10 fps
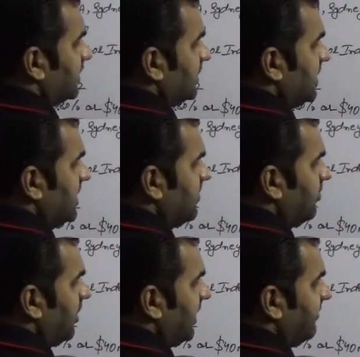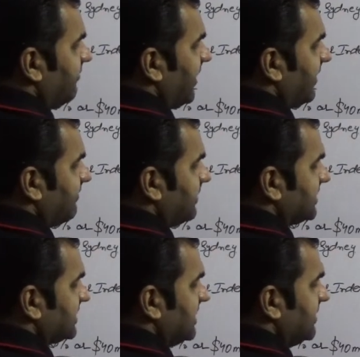
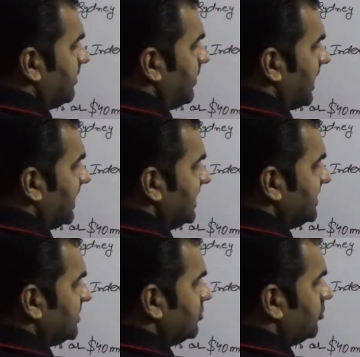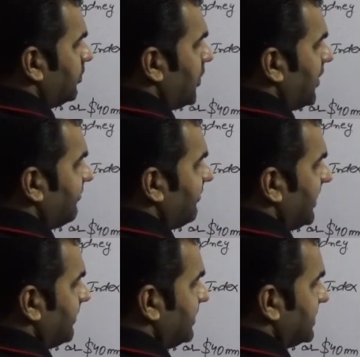3.5% minus
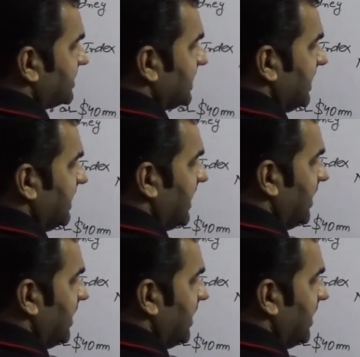2.5%